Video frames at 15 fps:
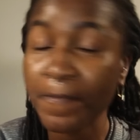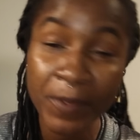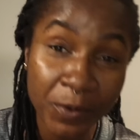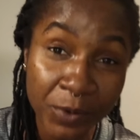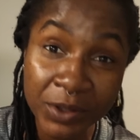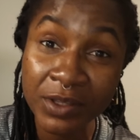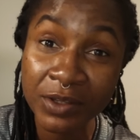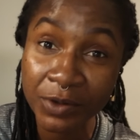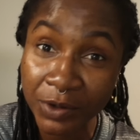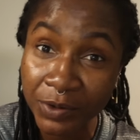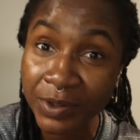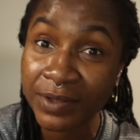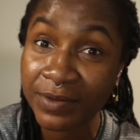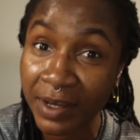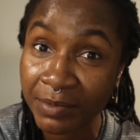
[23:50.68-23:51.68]
One thing you
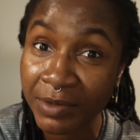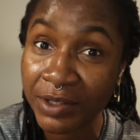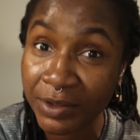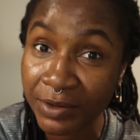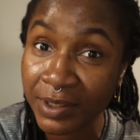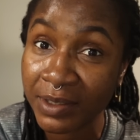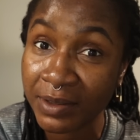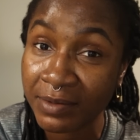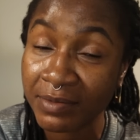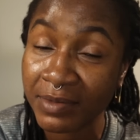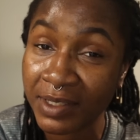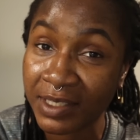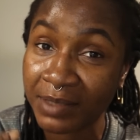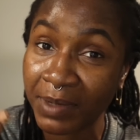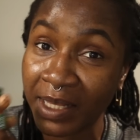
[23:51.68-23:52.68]
always find me
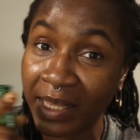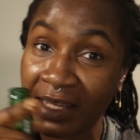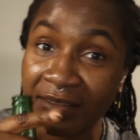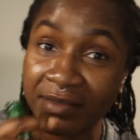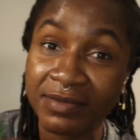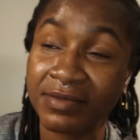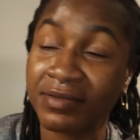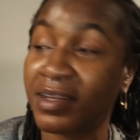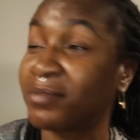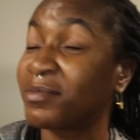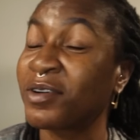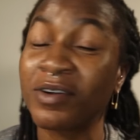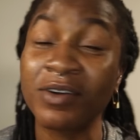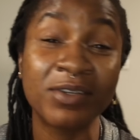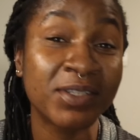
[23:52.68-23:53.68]
doing is my life.
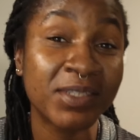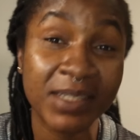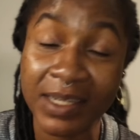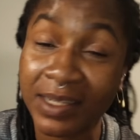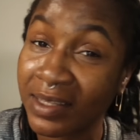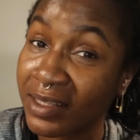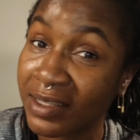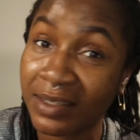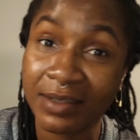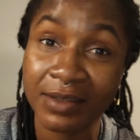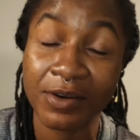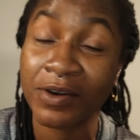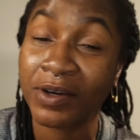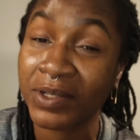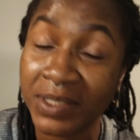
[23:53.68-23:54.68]
I'm
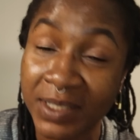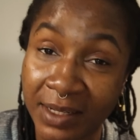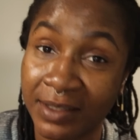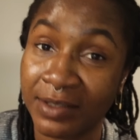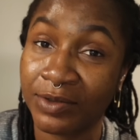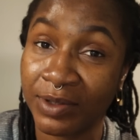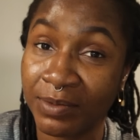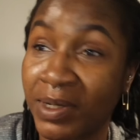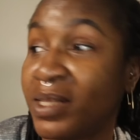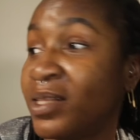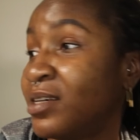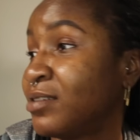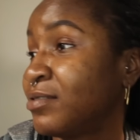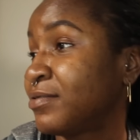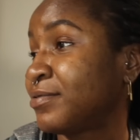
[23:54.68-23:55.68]
constantly doing my
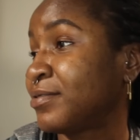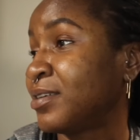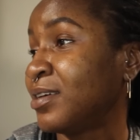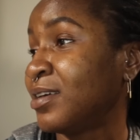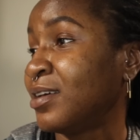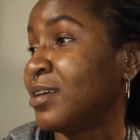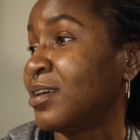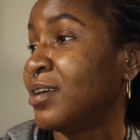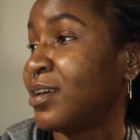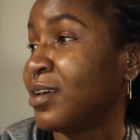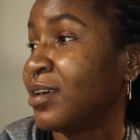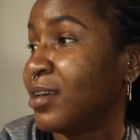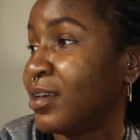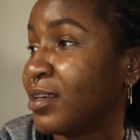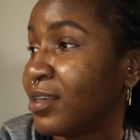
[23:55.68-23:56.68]

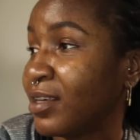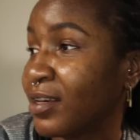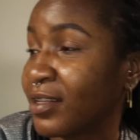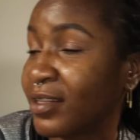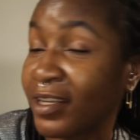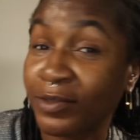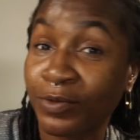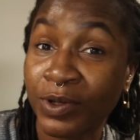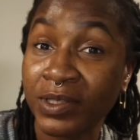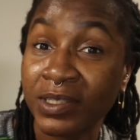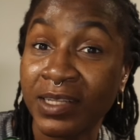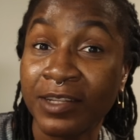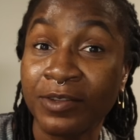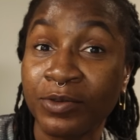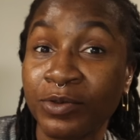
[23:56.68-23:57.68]
life. Yeah, that's one
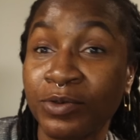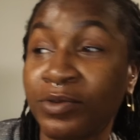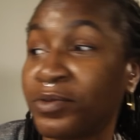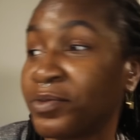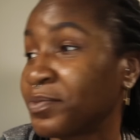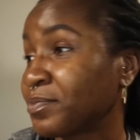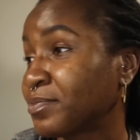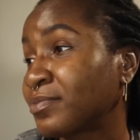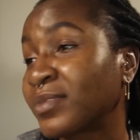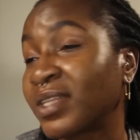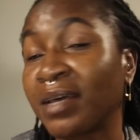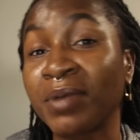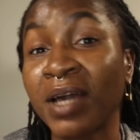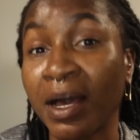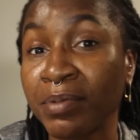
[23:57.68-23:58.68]
thing I know
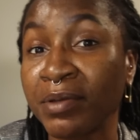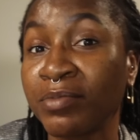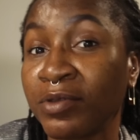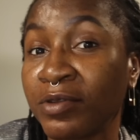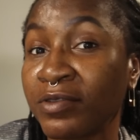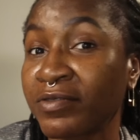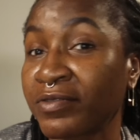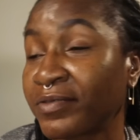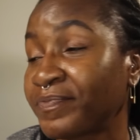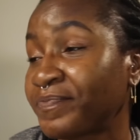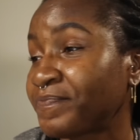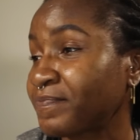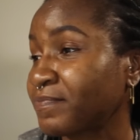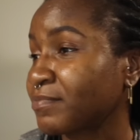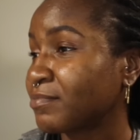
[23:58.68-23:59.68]
I'm capable of.
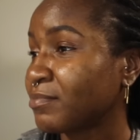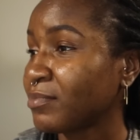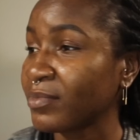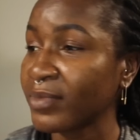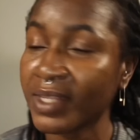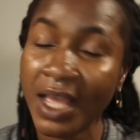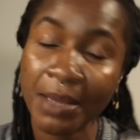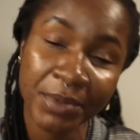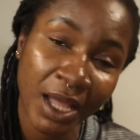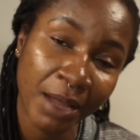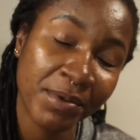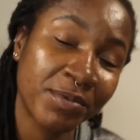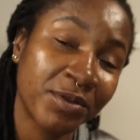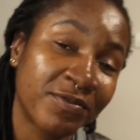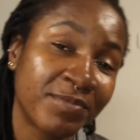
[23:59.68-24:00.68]
I'm
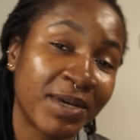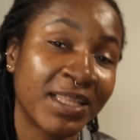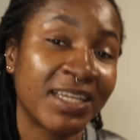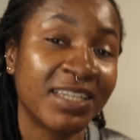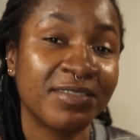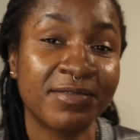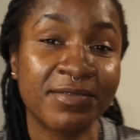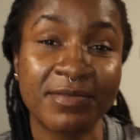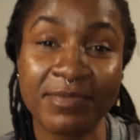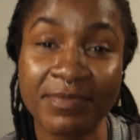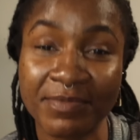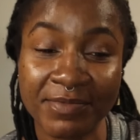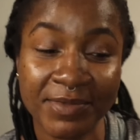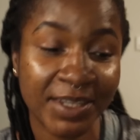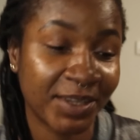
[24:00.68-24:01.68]
capable of my
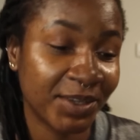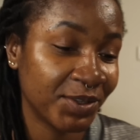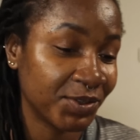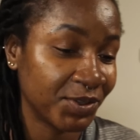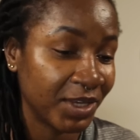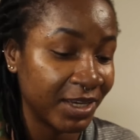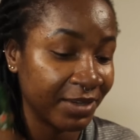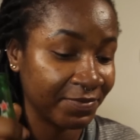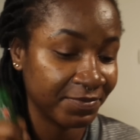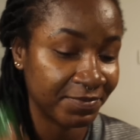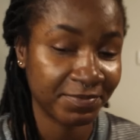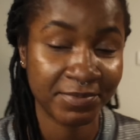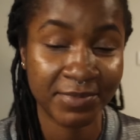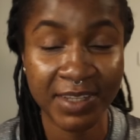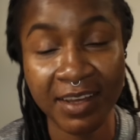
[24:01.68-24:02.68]
life. So yeah,
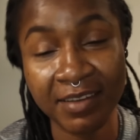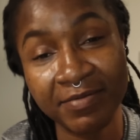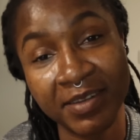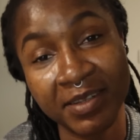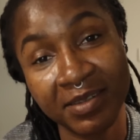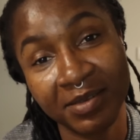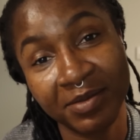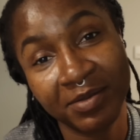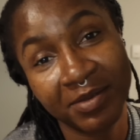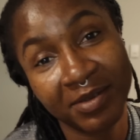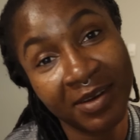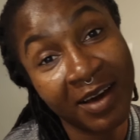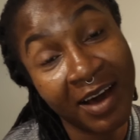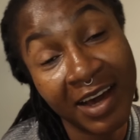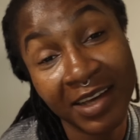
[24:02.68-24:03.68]
have fun now.